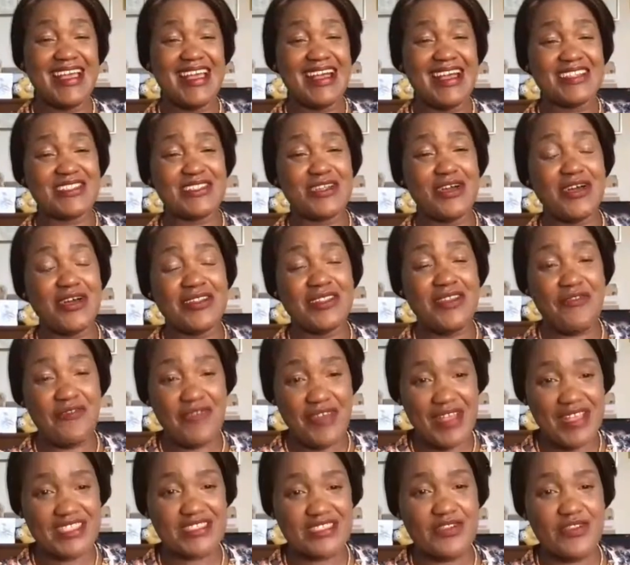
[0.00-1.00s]
So on the
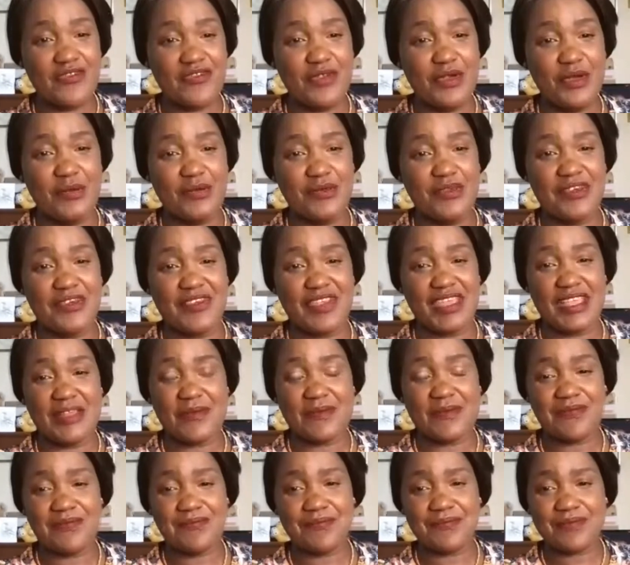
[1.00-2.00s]
1st of February,
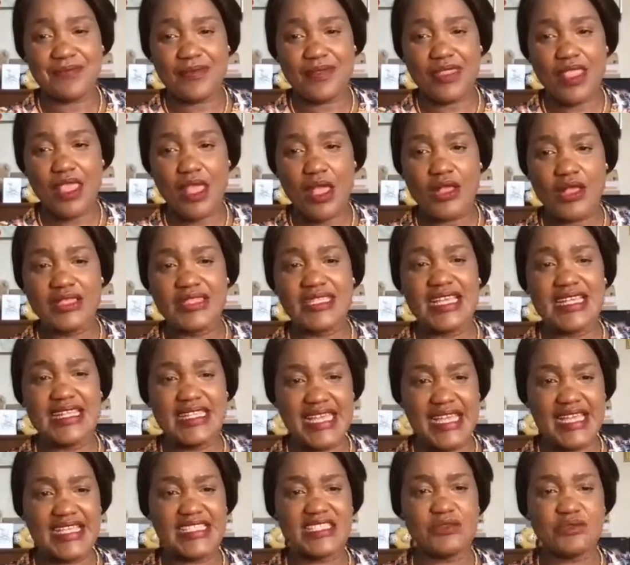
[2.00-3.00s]
the
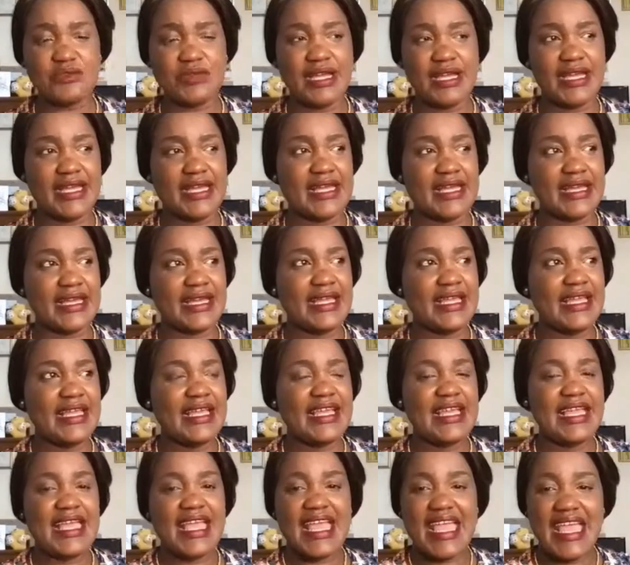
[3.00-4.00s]
date where
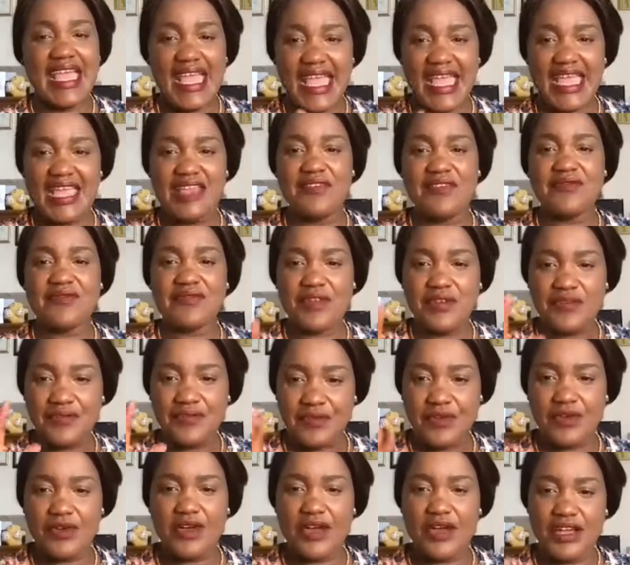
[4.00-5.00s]
every
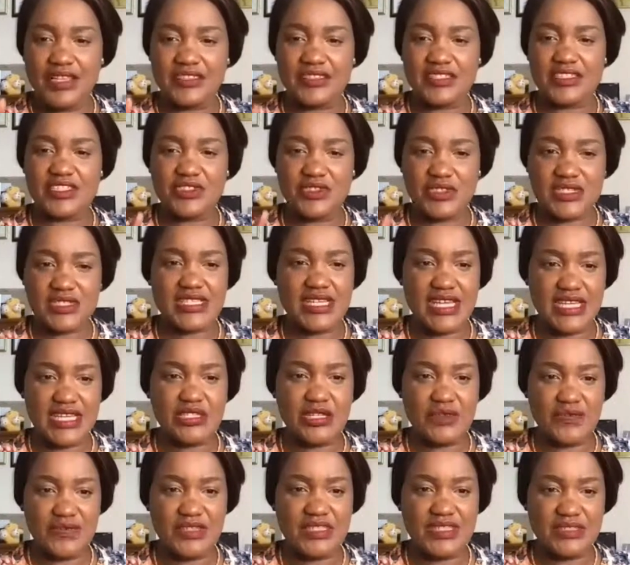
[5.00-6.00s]
400 Society
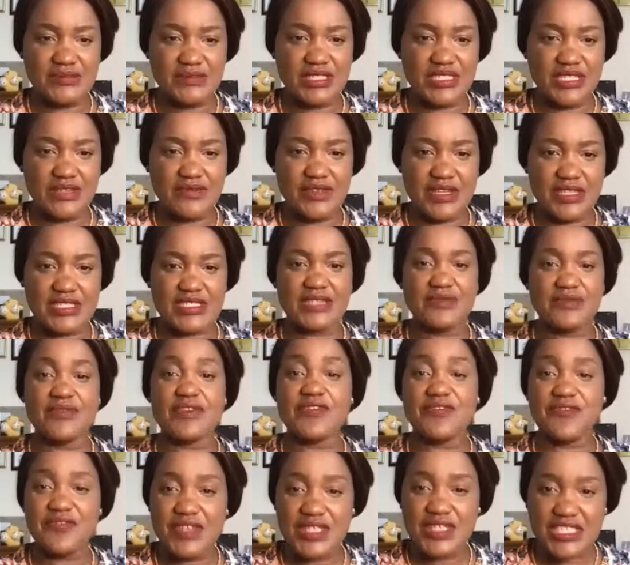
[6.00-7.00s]
of Edinburgh University, we
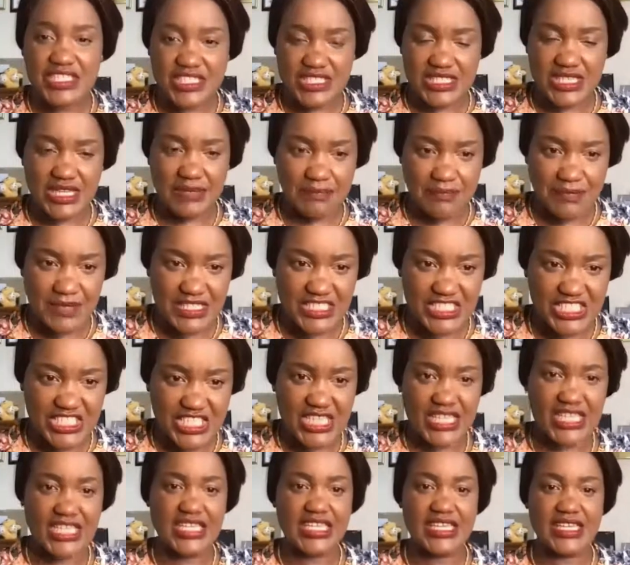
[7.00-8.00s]
finish the
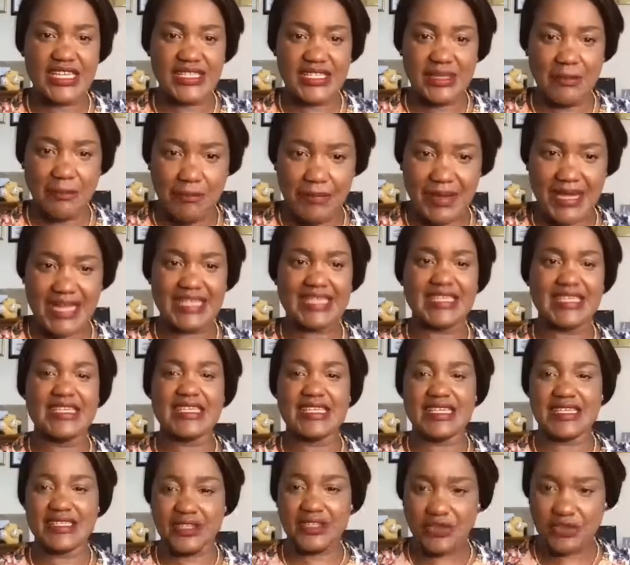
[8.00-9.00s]
checking and the
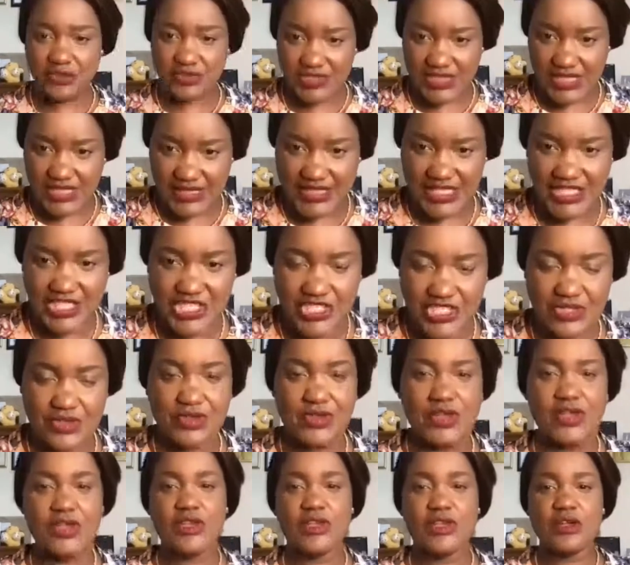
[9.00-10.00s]
backing and the contradiction,
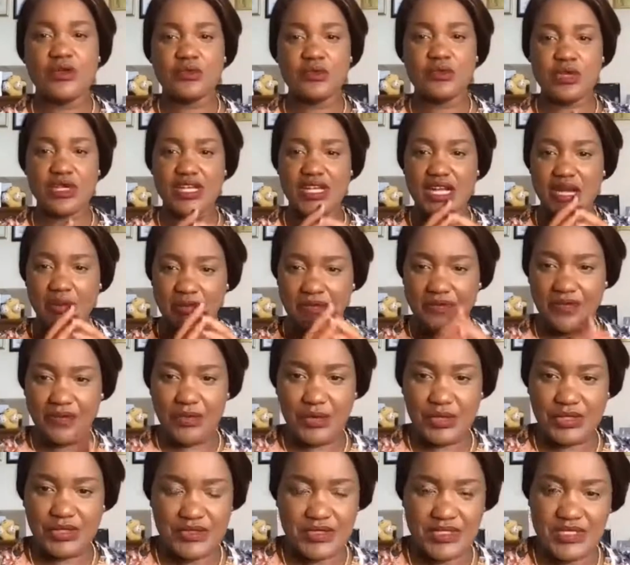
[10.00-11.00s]
will come
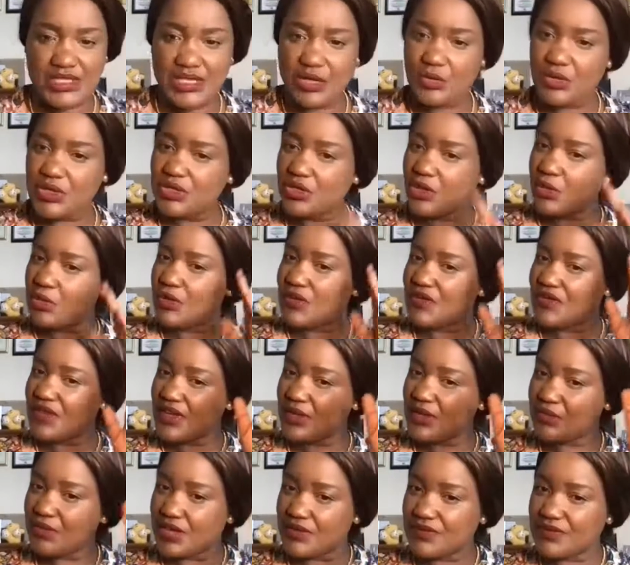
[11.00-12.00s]
forward to say, we don't want
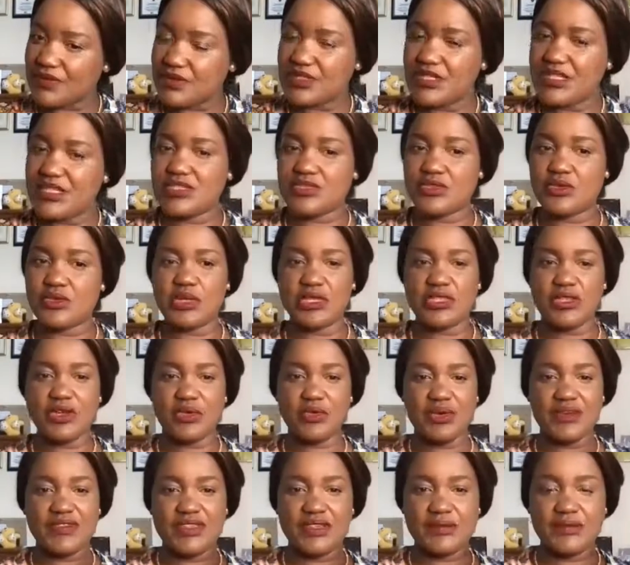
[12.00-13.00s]
Debora for this, or we don't
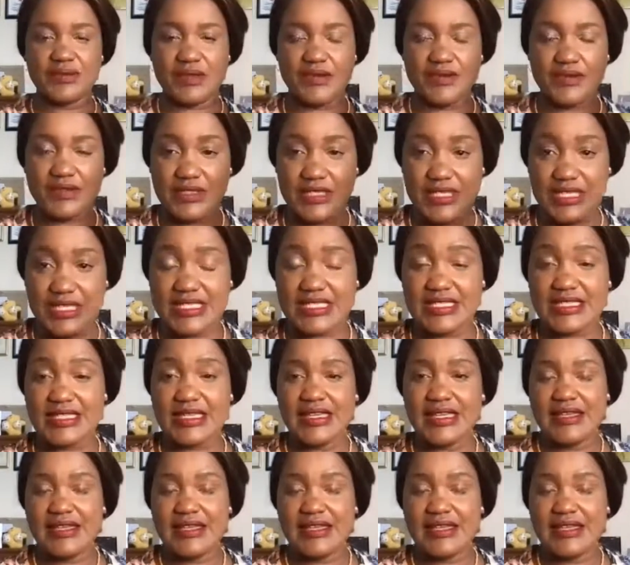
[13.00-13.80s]
want Debora for this.